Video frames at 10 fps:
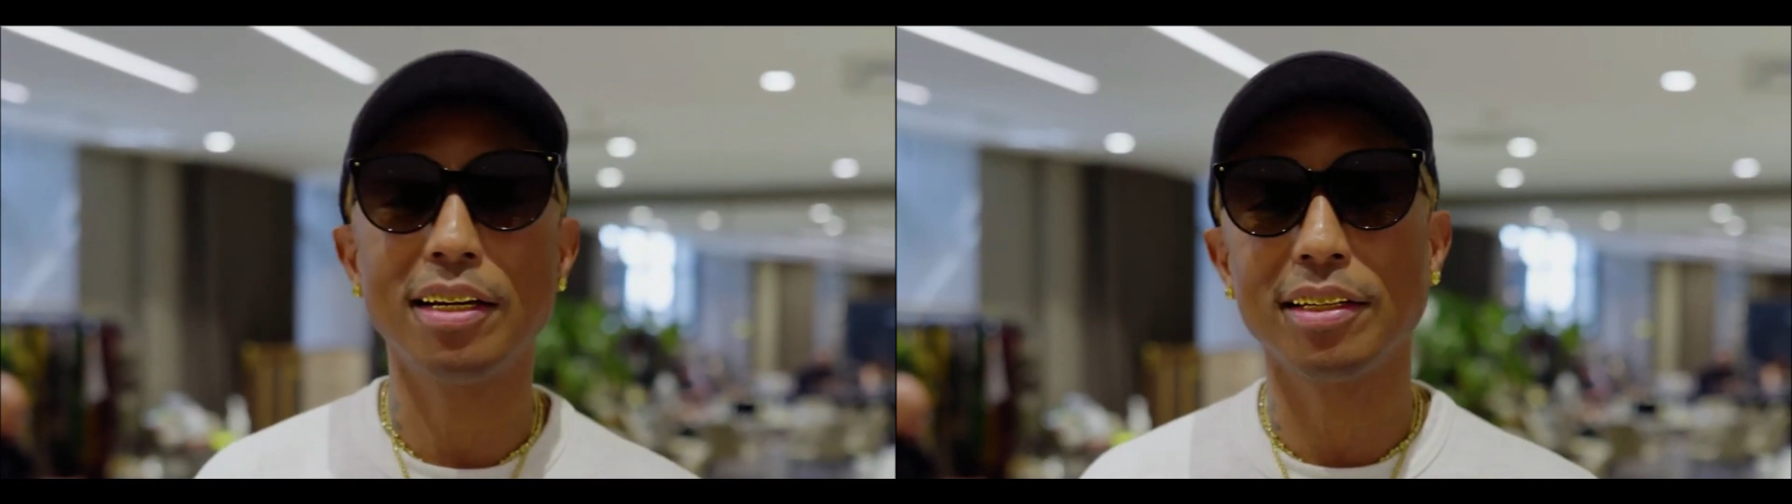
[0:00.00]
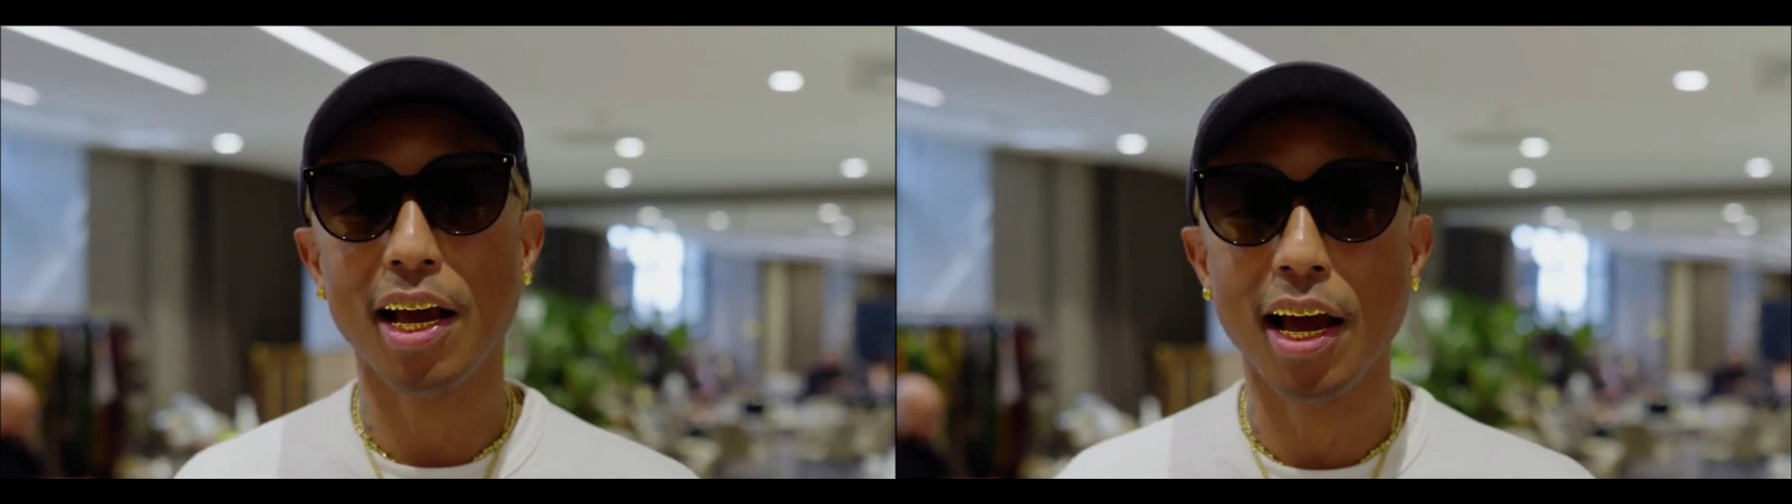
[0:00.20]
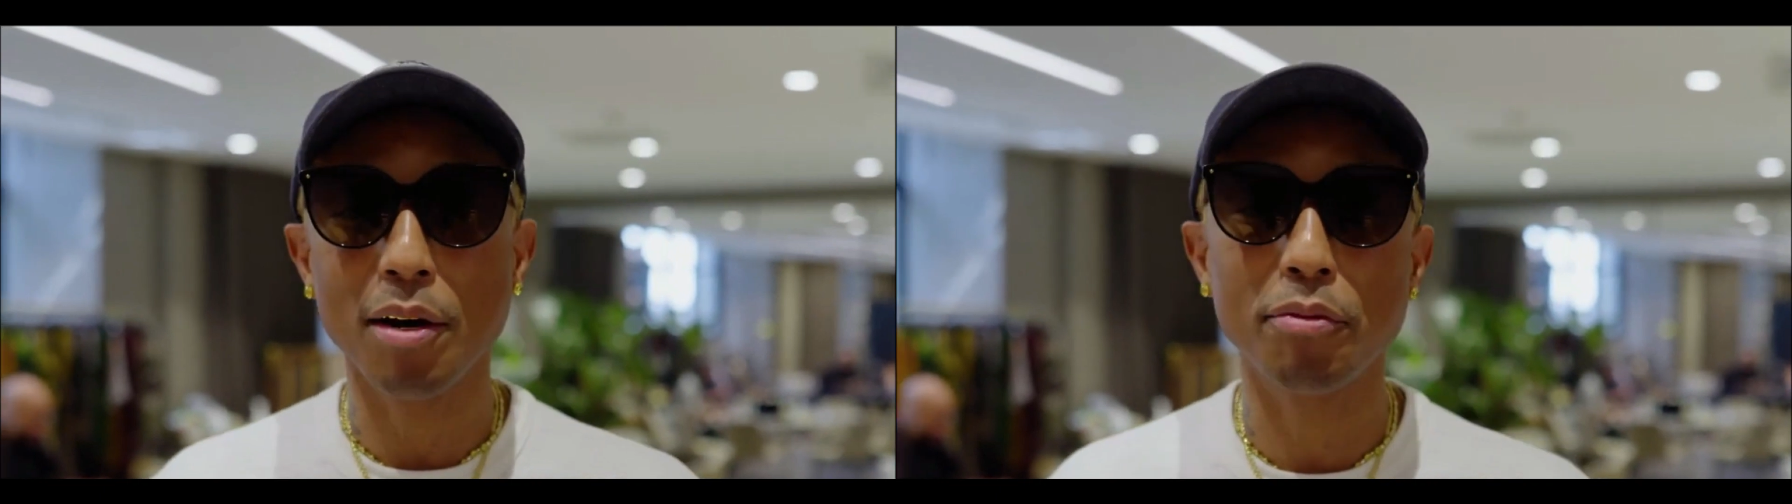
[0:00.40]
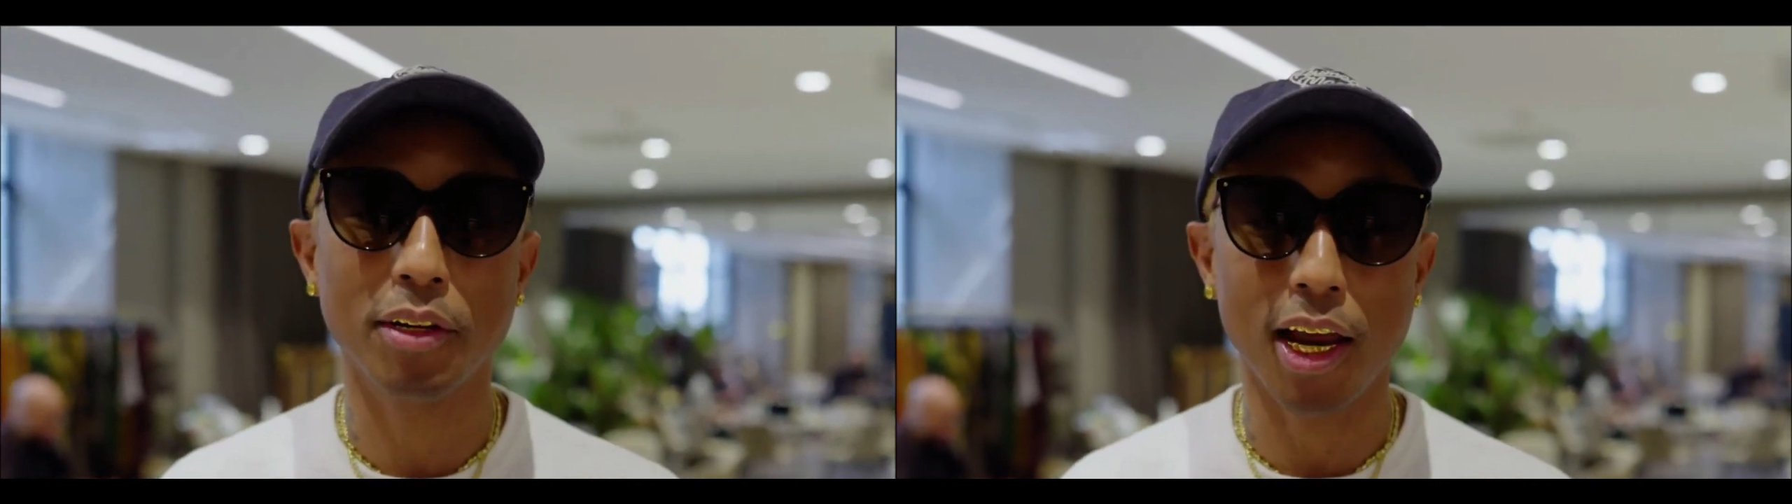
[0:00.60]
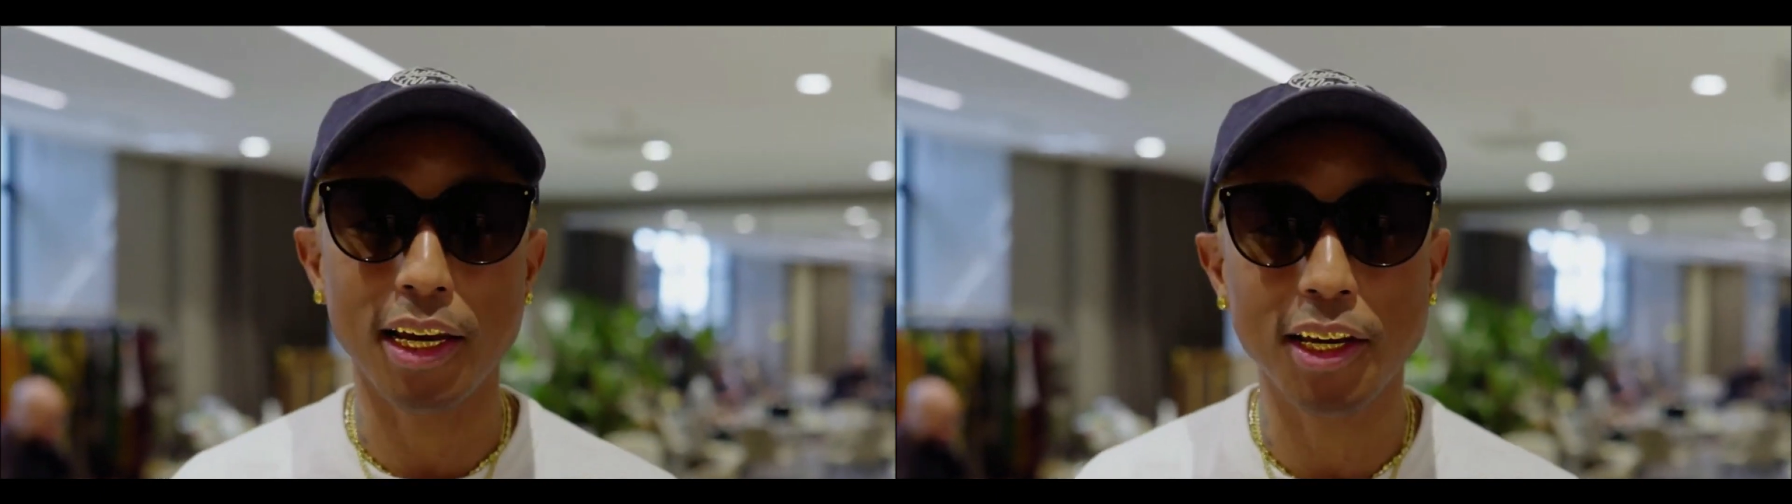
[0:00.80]
designed
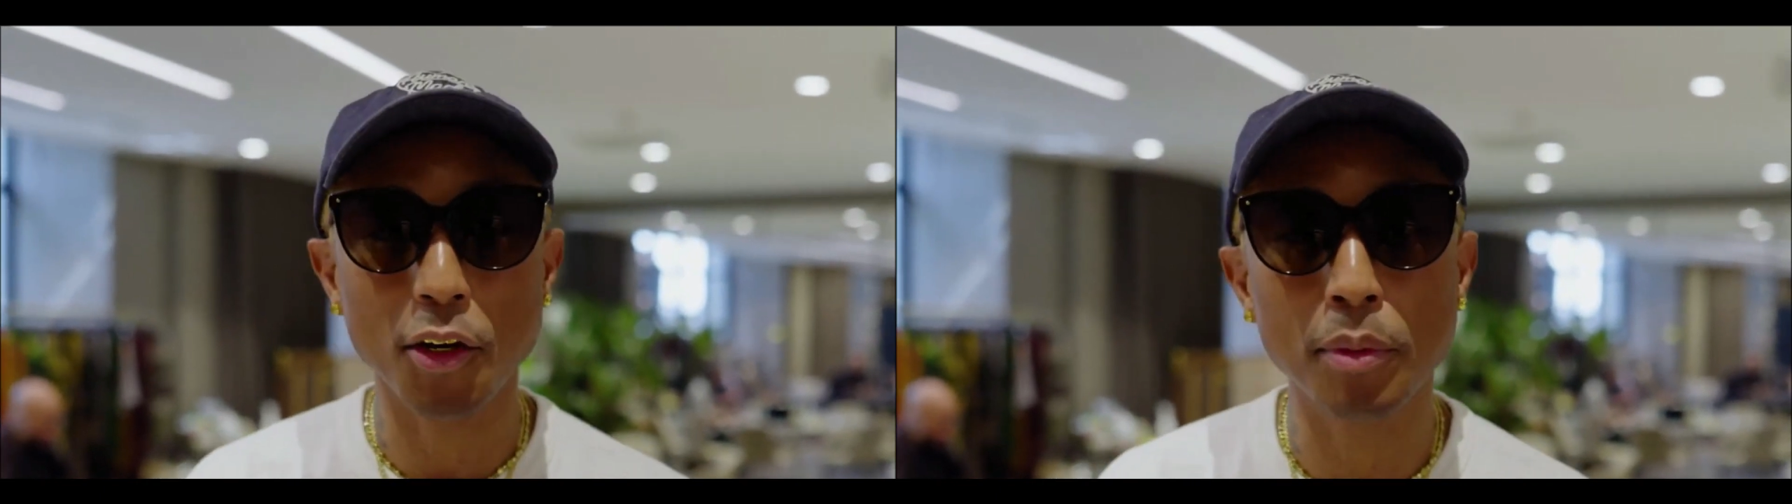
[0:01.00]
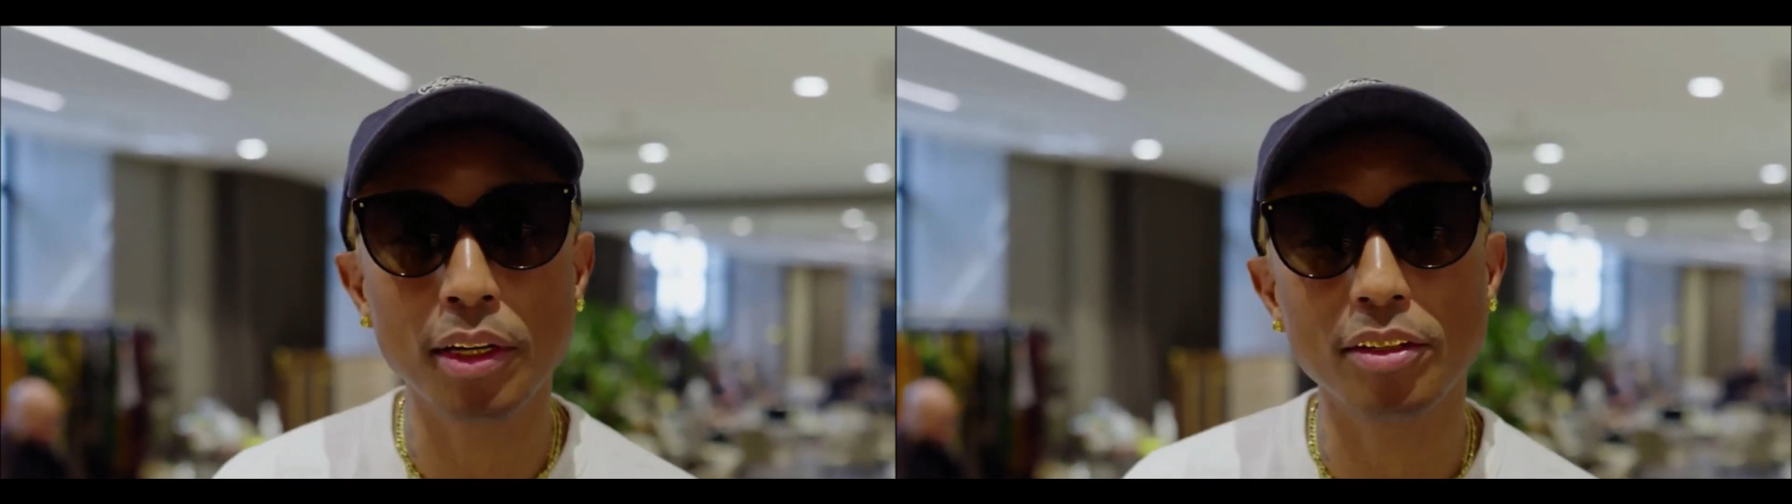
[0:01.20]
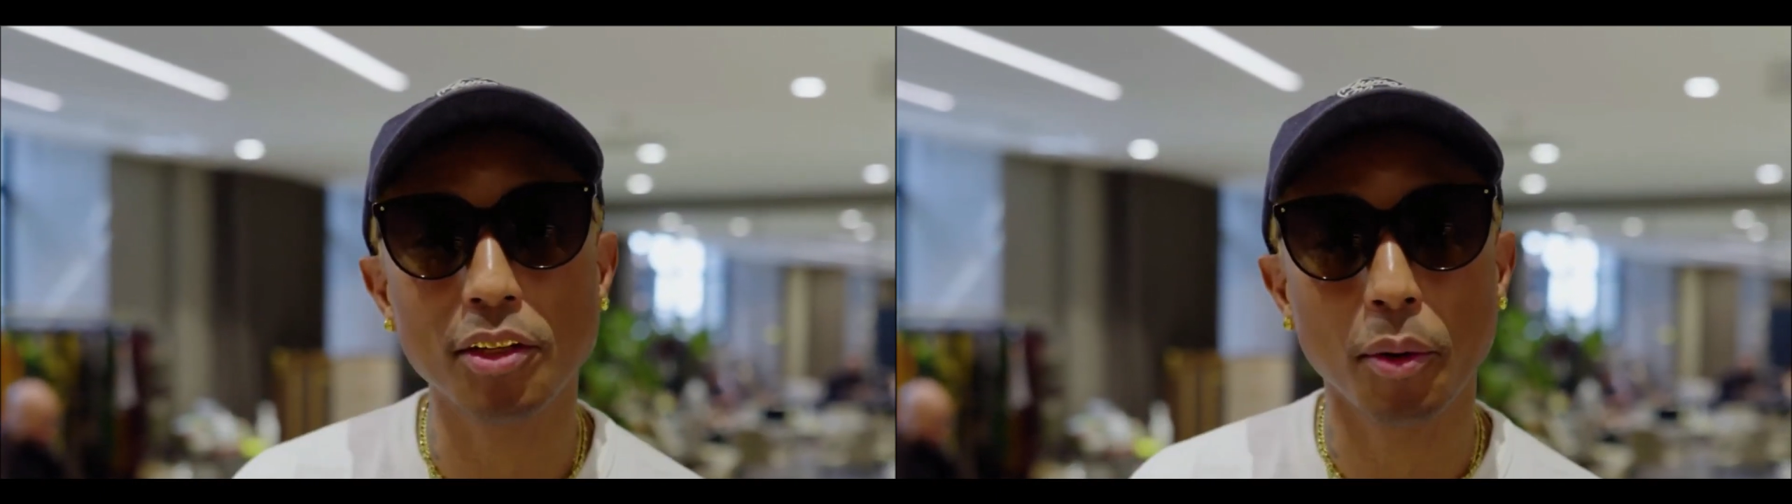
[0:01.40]
for like humans,